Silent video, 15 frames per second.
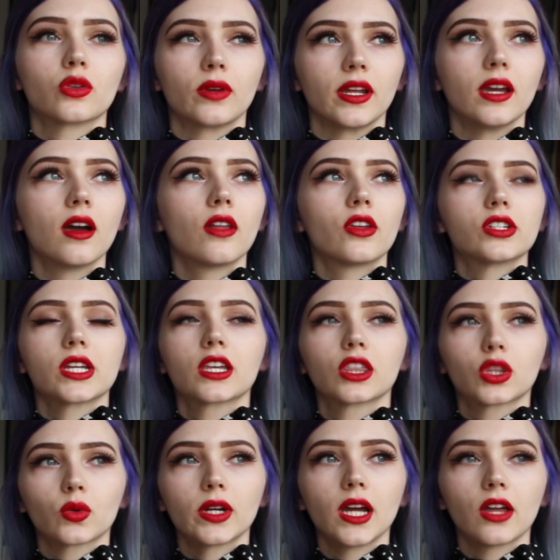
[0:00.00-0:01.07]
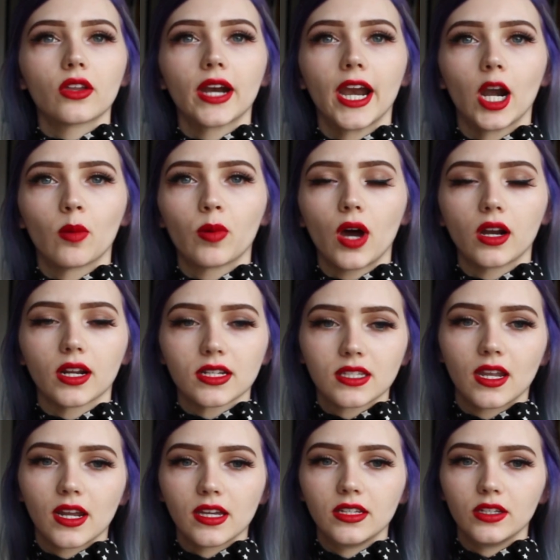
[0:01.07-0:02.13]
3 like 3 other hair products
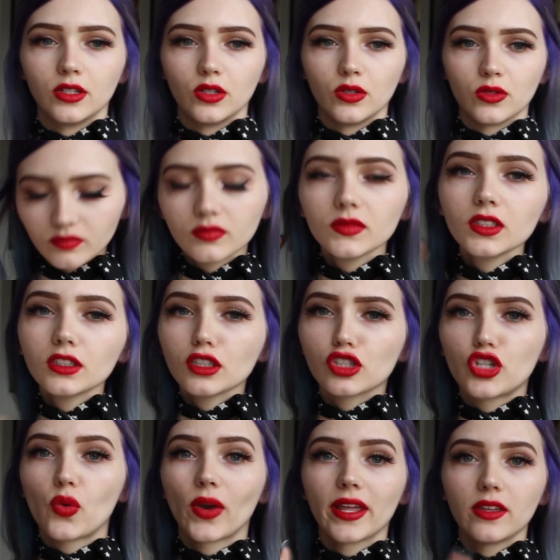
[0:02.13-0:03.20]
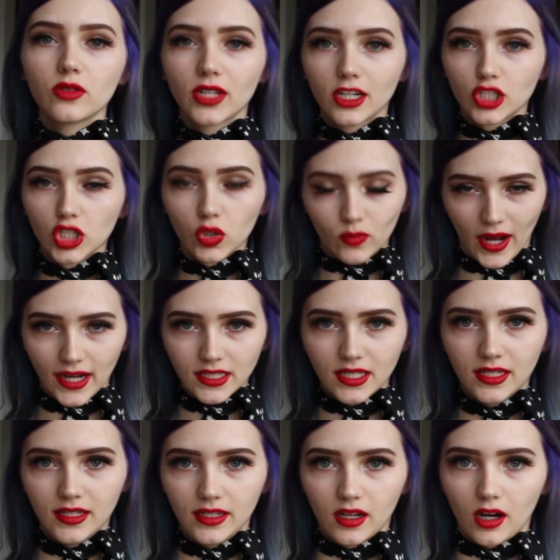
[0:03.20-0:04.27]
that I use. So when I use like direct
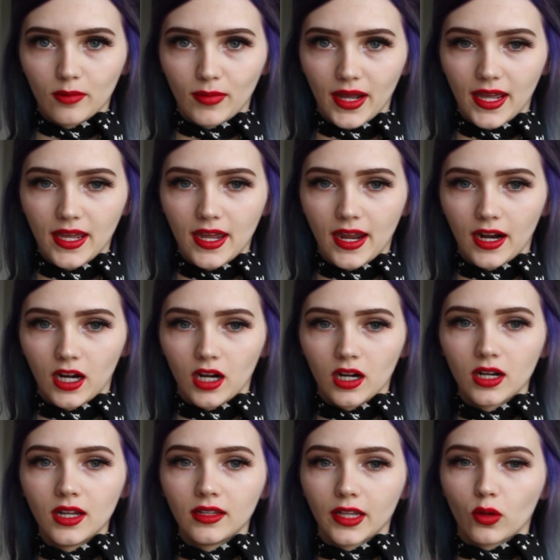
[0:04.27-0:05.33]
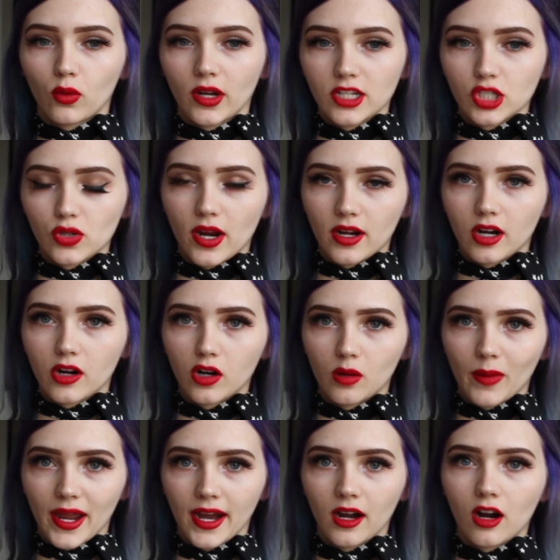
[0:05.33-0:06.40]
heat on my hair, like when I straighten or
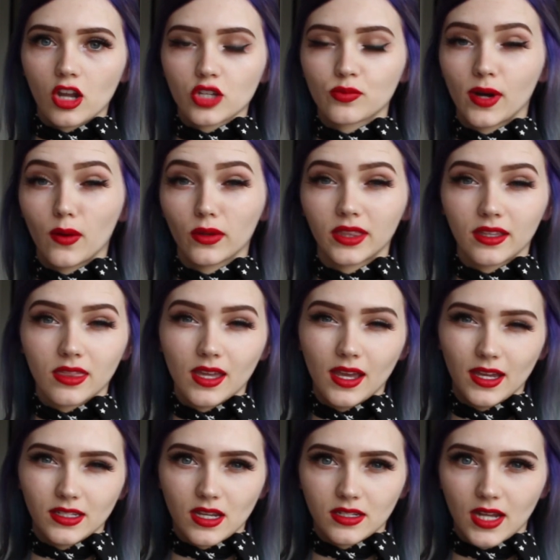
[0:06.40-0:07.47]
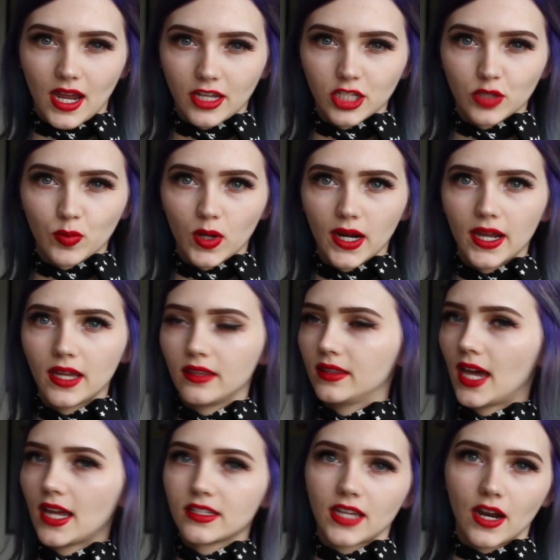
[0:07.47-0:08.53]
curl my hair, I'll spray it with like the It's a 10 spray.
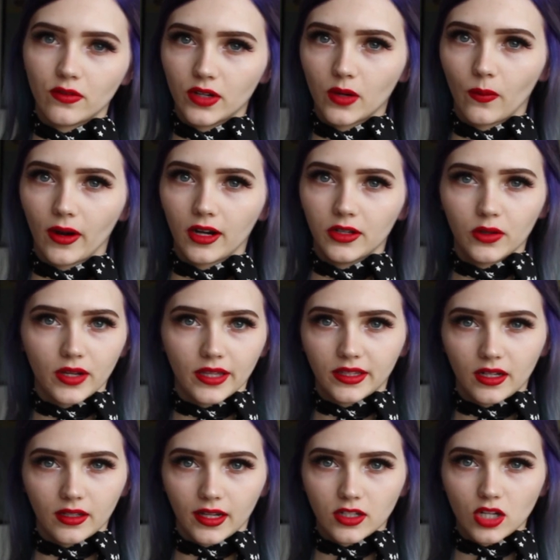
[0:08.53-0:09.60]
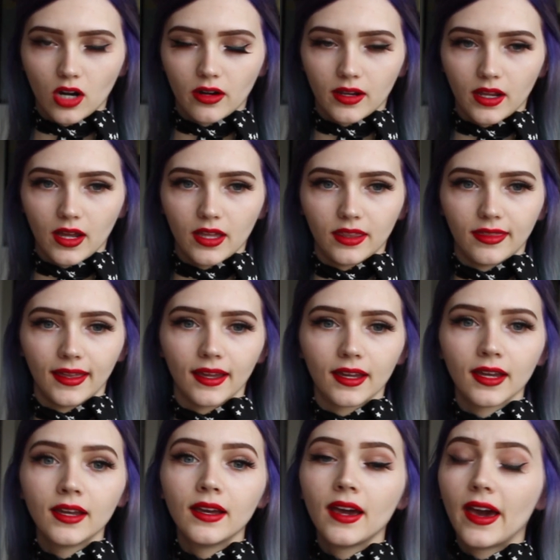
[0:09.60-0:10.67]
That's everywhere. You can get that at like Target, I think.
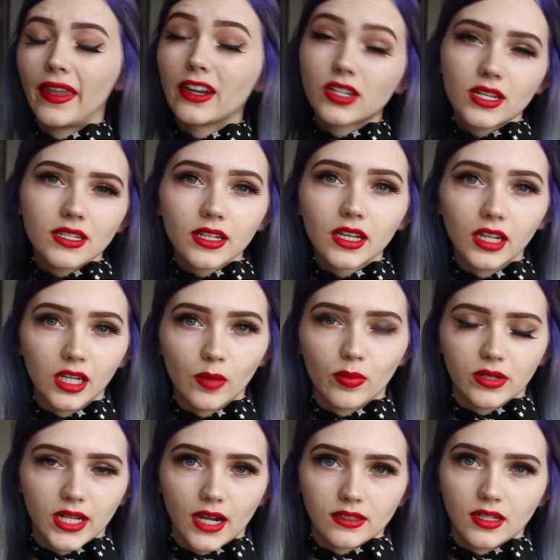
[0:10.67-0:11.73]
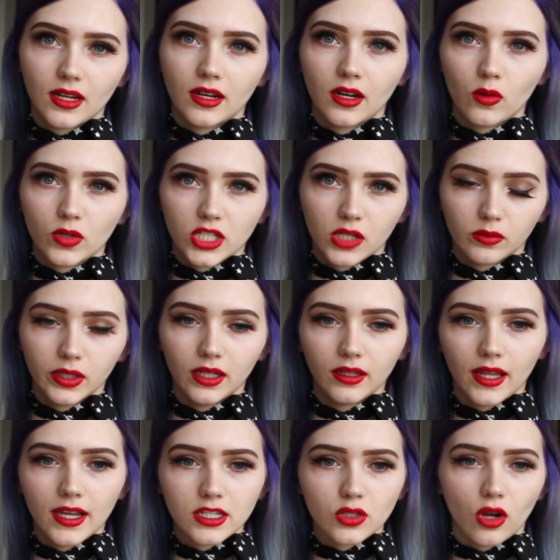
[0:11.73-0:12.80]
And that just has like a heat protectant in it, which I really
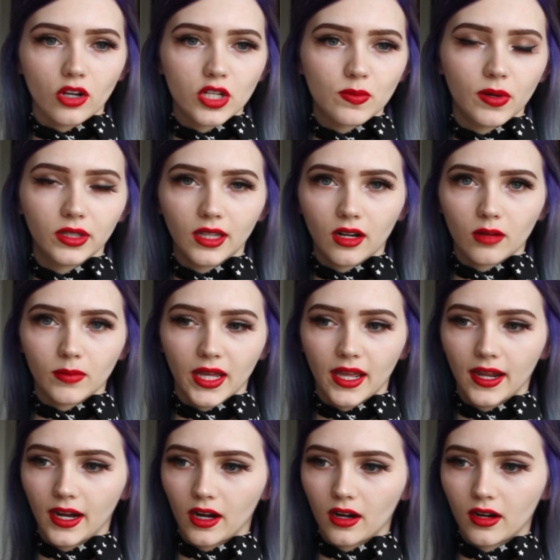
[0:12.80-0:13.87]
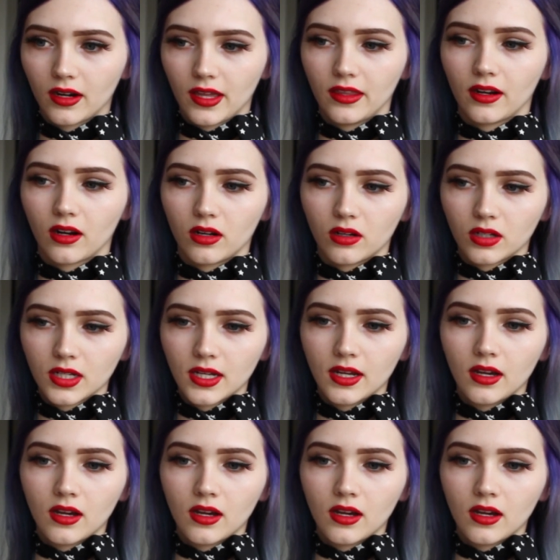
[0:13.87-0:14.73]
like, so I'll just put that on my hair, and then I'll